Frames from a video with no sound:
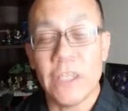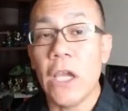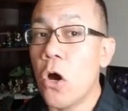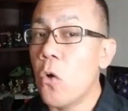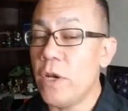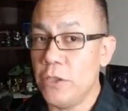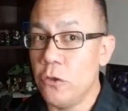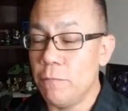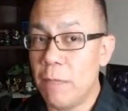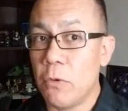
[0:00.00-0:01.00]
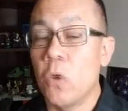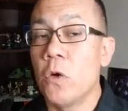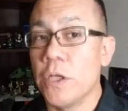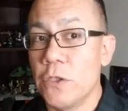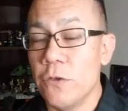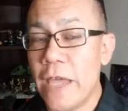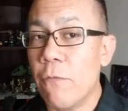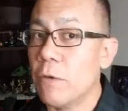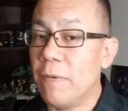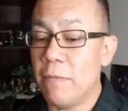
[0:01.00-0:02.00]
The only two people who could do
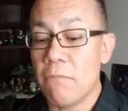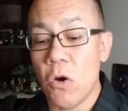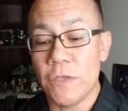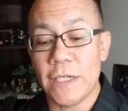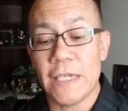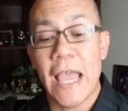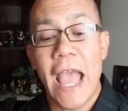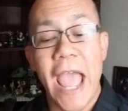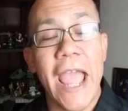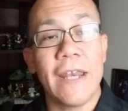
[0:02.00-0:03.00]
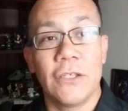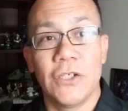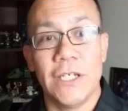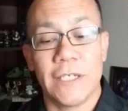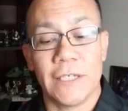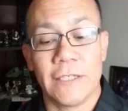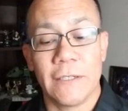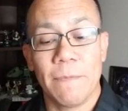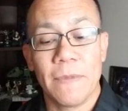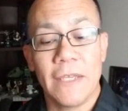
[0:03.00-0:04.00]
that would be Moses and Jesus.
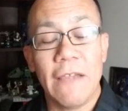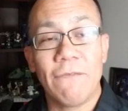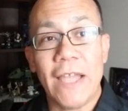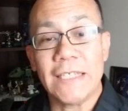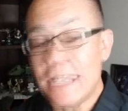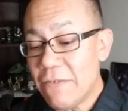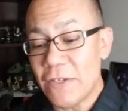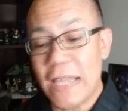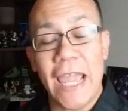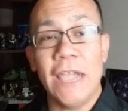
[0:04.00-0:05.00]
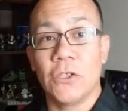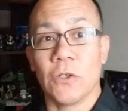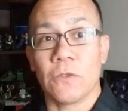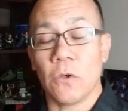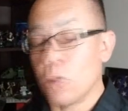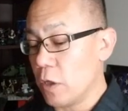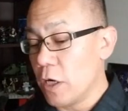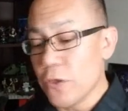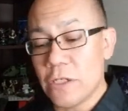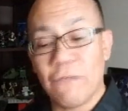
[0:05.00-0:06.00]
In fact, even angels or
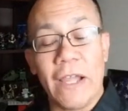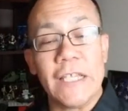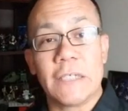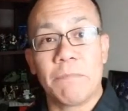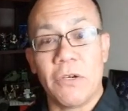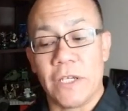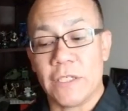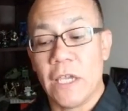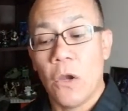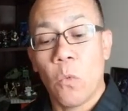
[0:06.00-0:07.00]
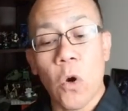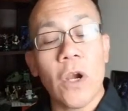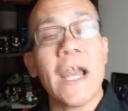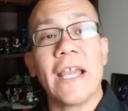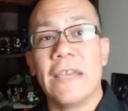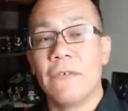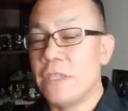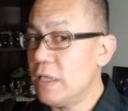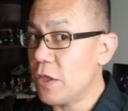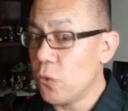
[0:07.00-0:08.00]
other divine spirits were not given
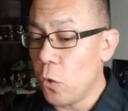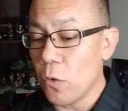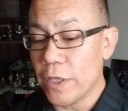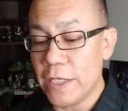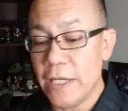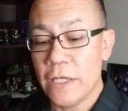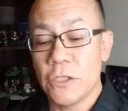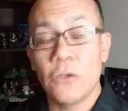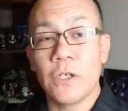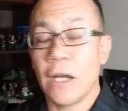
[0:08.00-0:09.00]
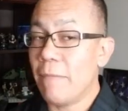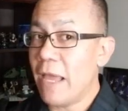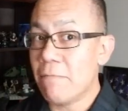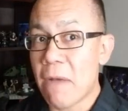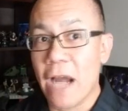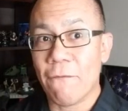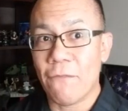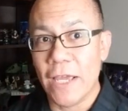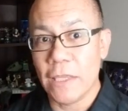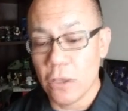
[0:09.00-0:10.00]
the authority to come and
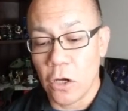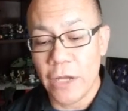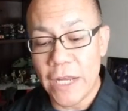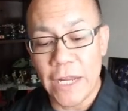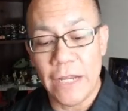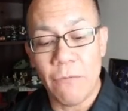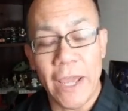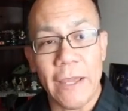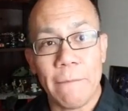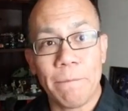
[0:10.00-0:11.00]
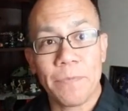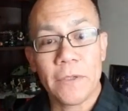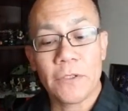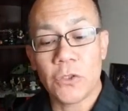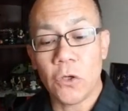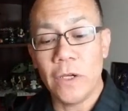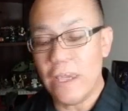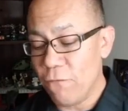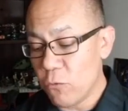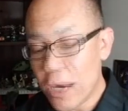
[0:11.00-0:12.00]
modify the law in any way. So
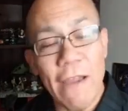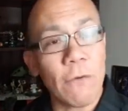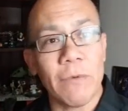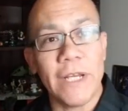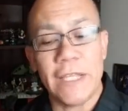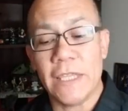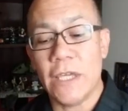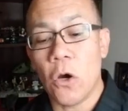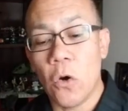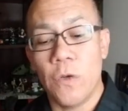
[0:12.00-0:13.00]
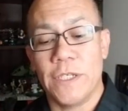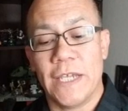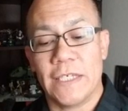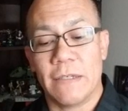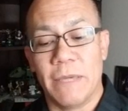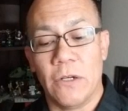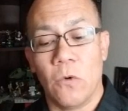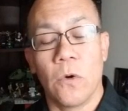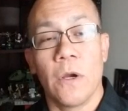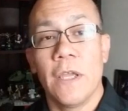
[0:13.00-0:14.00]
if we're ever reading the Old Testament
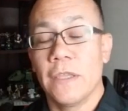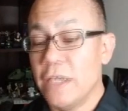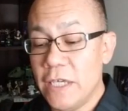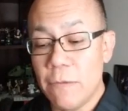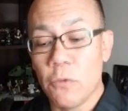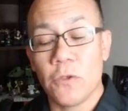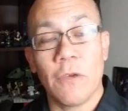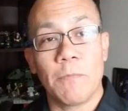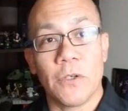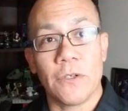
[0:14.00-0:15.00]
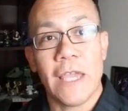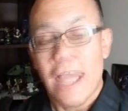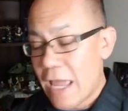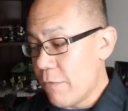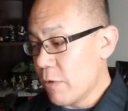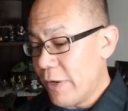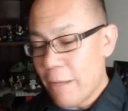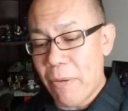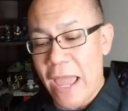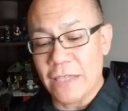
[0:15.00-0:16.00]
or the Hebrew scriptures, and we read
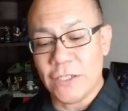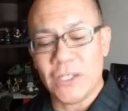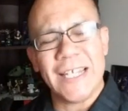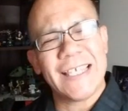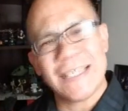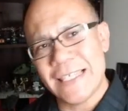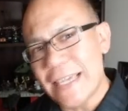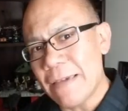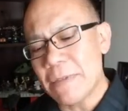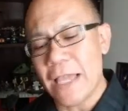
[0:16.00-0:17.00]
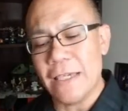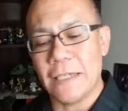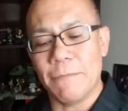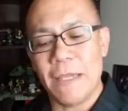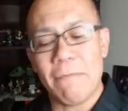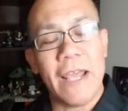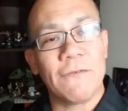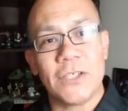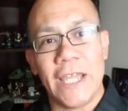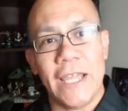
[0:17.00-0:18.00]
a passage and it seems like something might
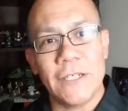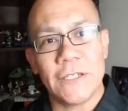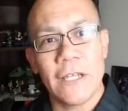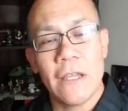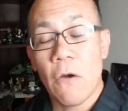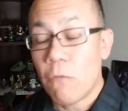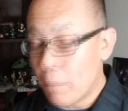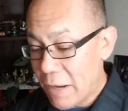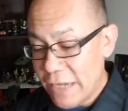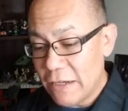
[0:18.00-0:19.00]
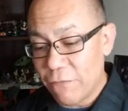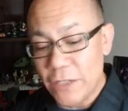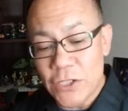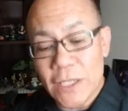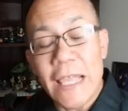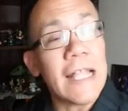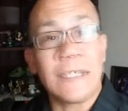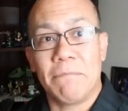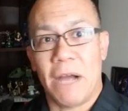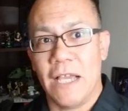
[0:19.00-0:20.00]
have changed, well, by definition, that's
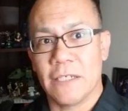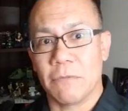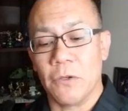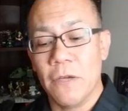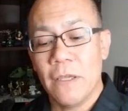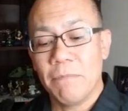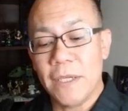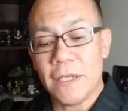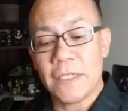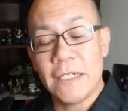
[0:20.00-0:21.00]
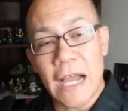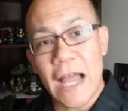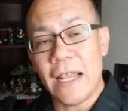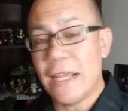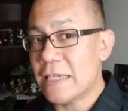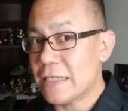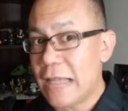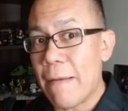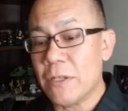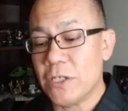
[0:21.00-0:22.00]
impossible, because God
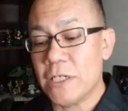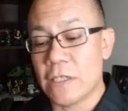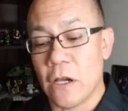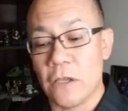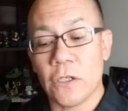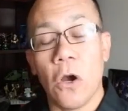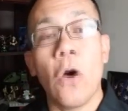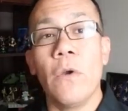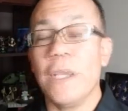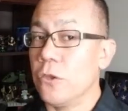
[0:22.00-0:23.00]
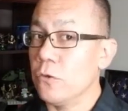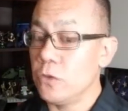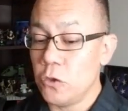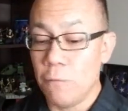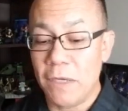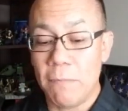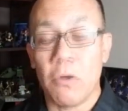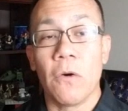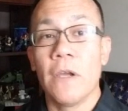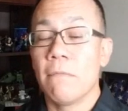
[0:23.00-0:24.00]
established his laws only through two
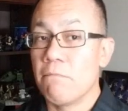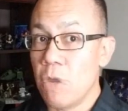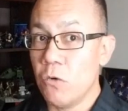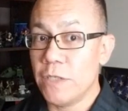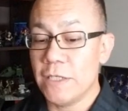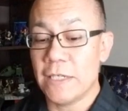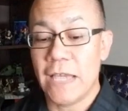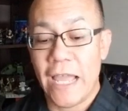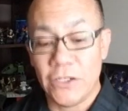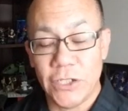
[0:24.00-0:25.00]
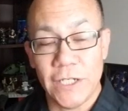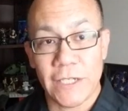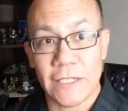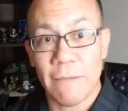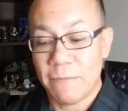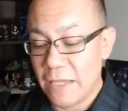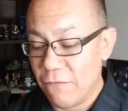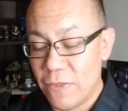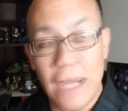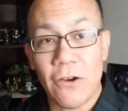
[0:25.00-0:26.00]
people, Moses and Jesus.
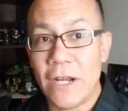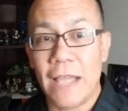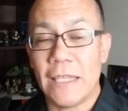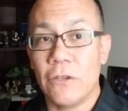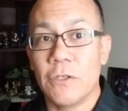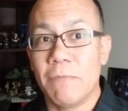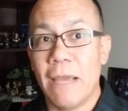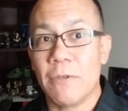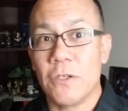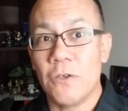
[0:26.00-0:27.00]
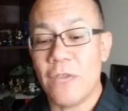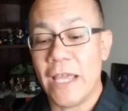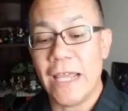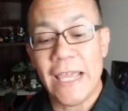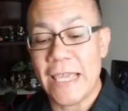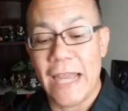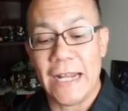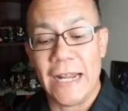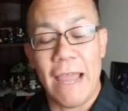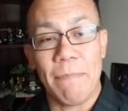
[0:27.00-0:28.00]
If they are not there to be able to do that, it
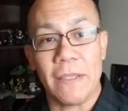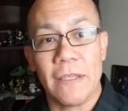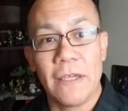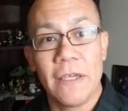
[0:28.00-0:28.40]
cannot happen.